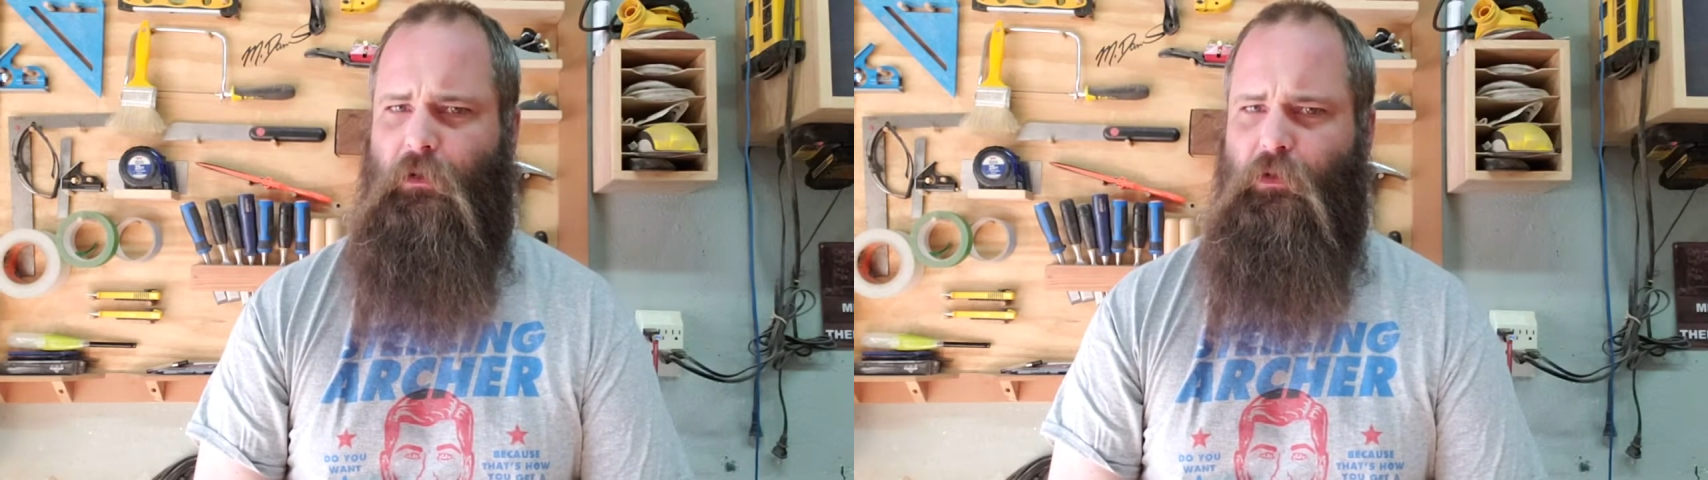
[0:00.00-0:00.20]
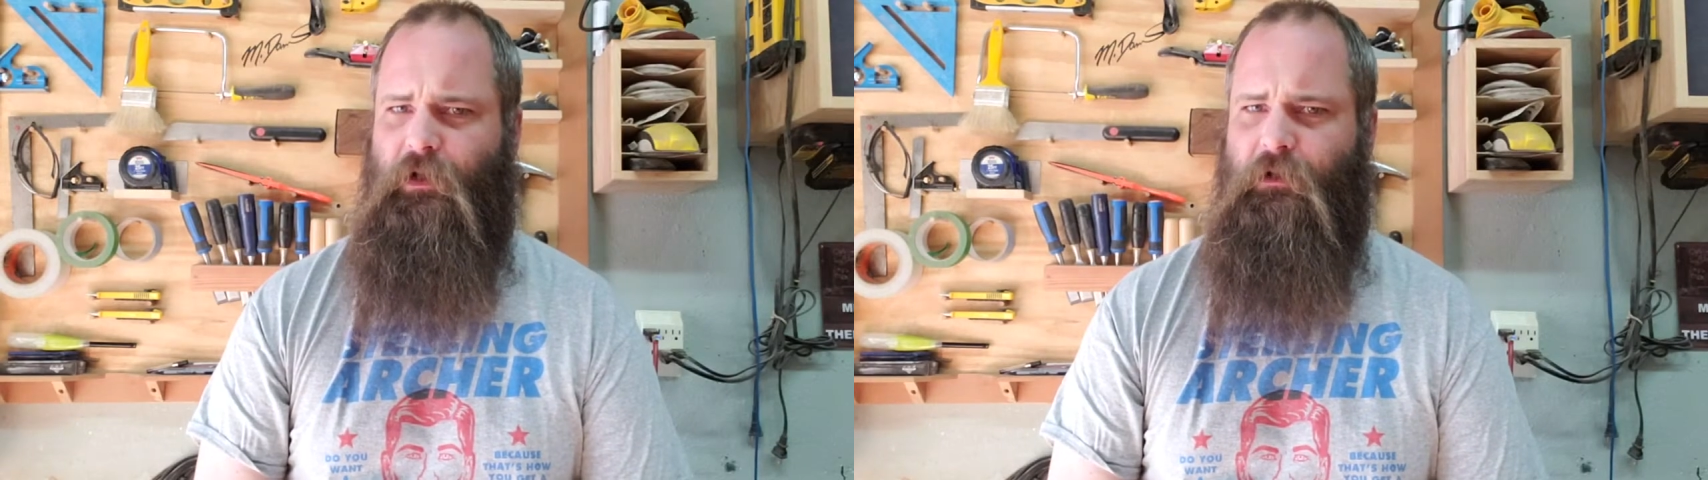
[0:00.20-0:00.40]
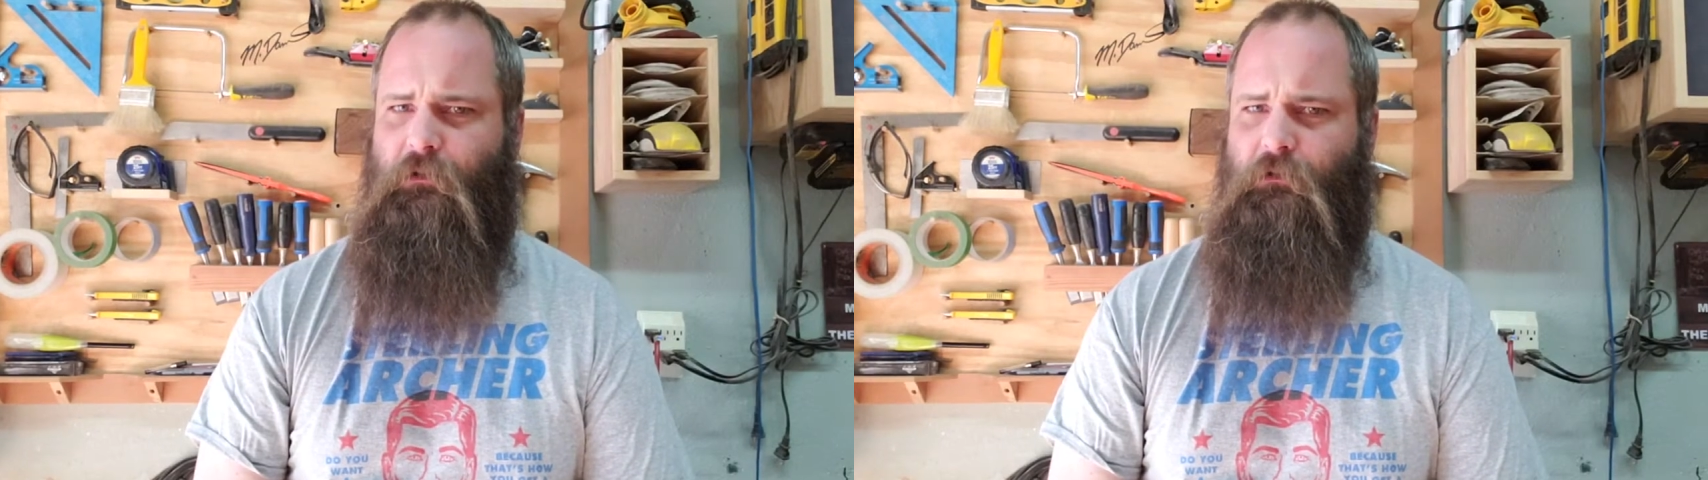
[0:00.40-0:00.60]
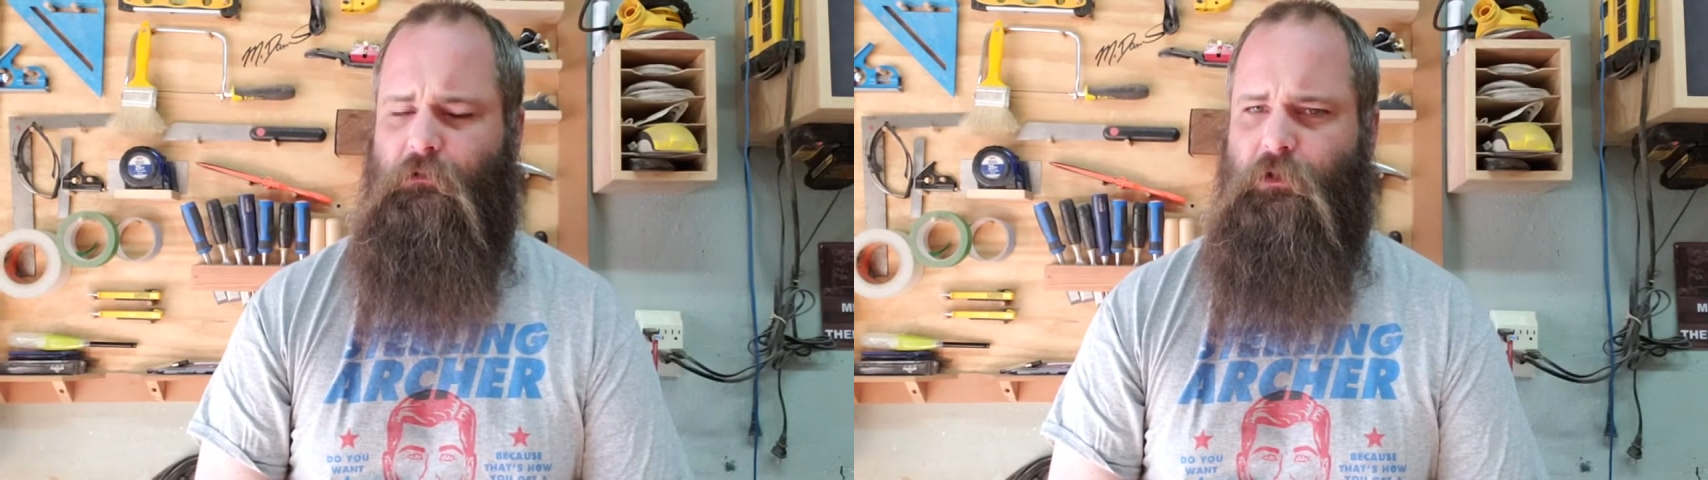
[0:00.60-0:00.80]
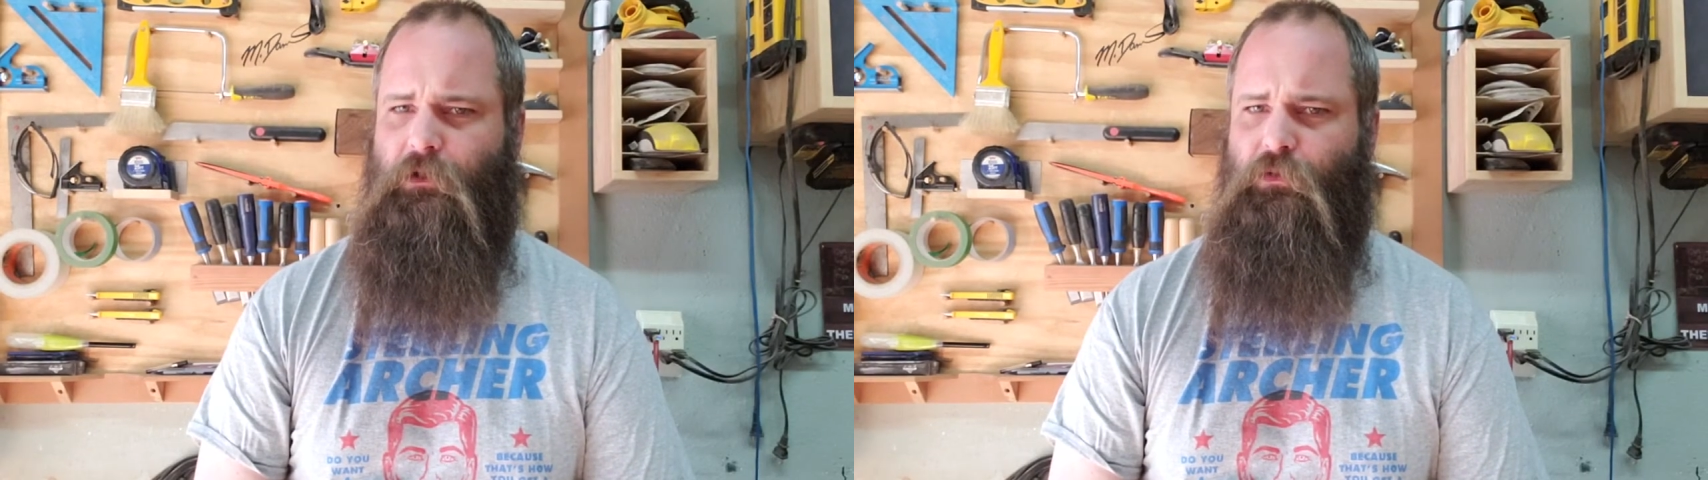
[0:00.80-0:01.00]
would I
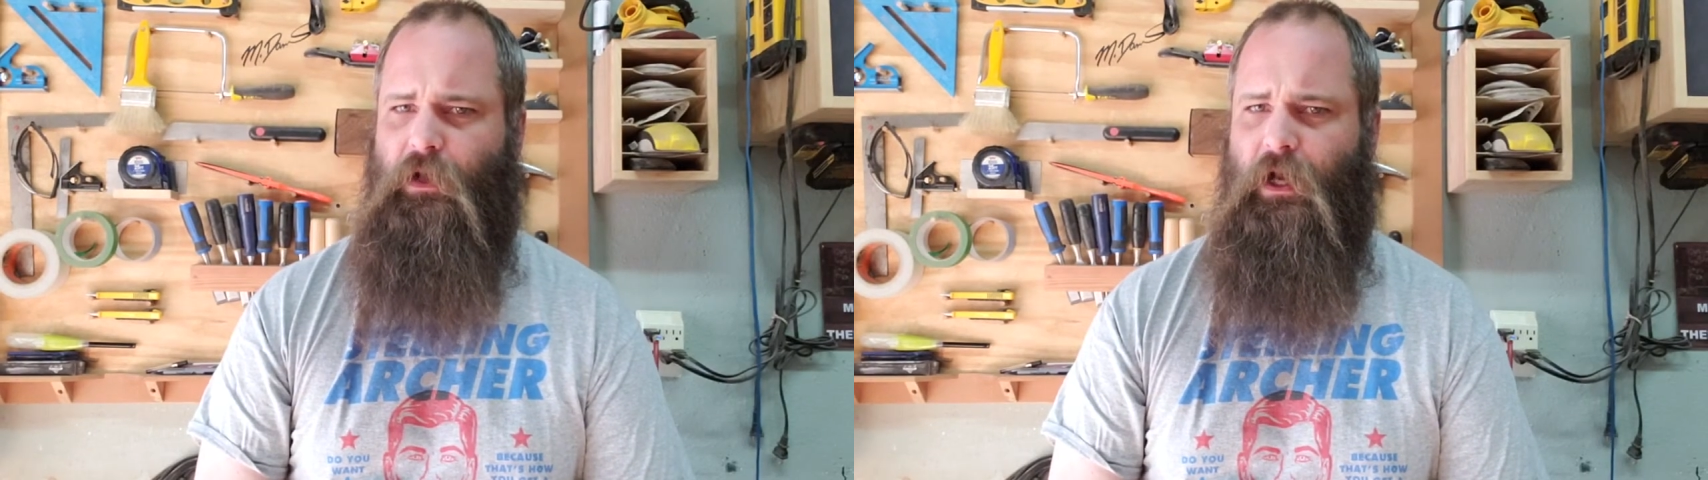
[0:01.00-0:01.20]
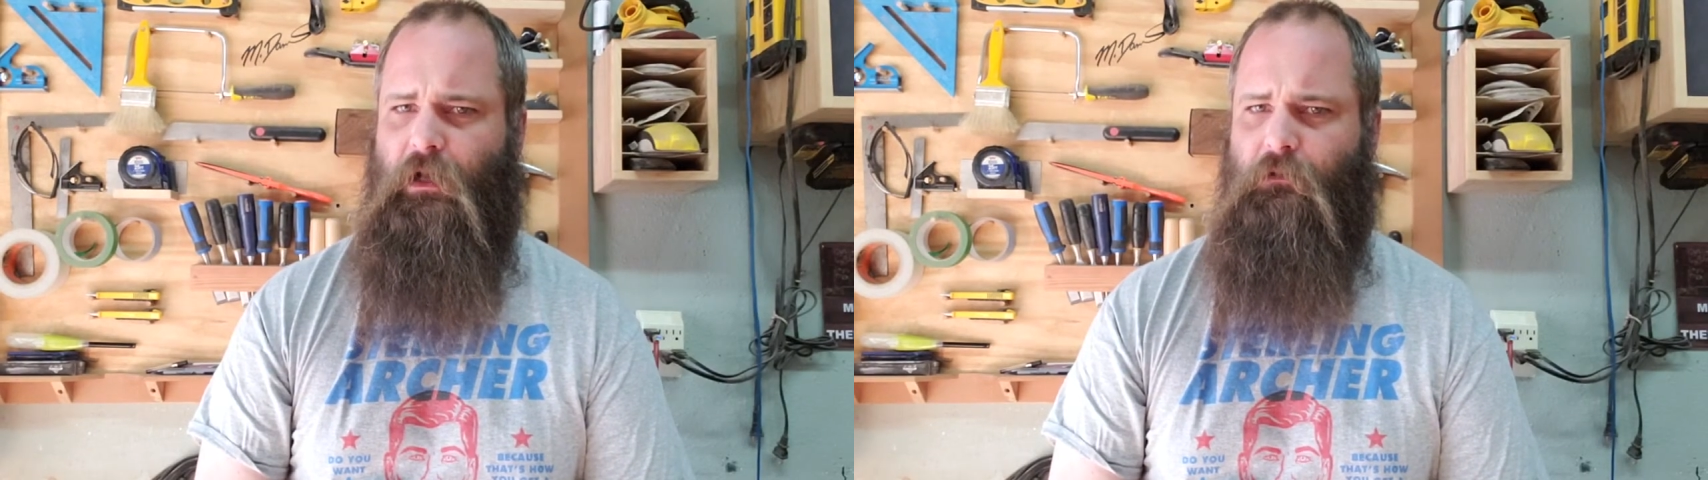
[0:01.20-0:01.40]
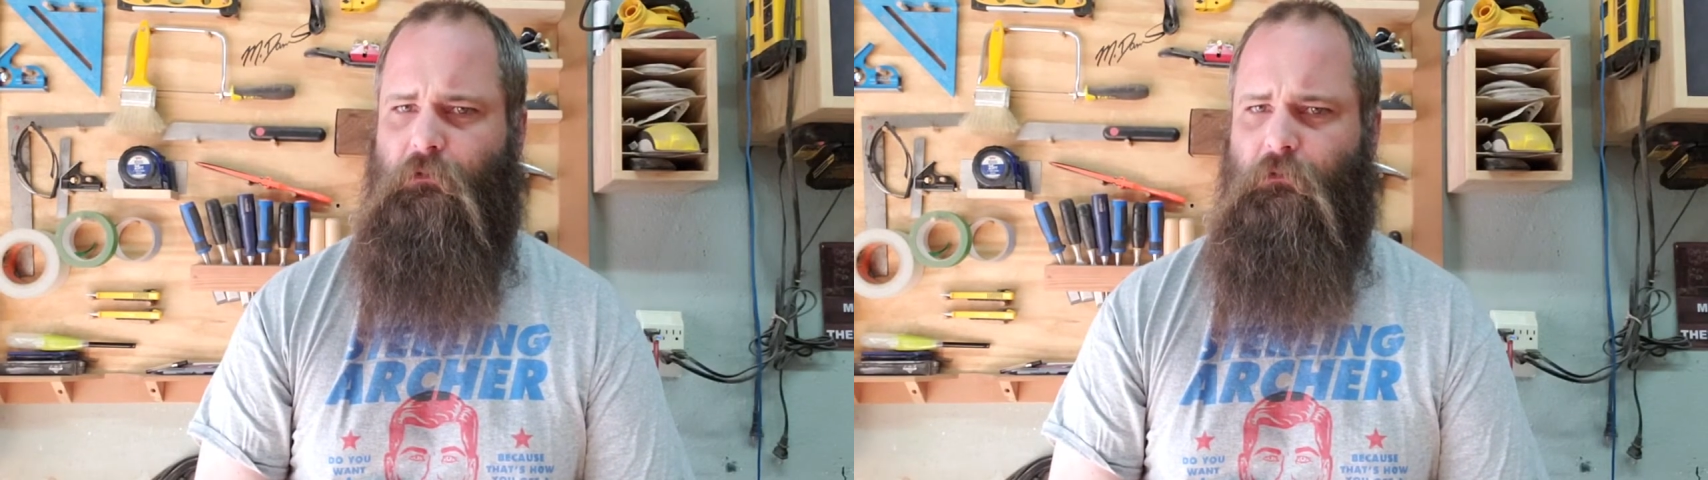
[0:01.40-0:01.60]
do that?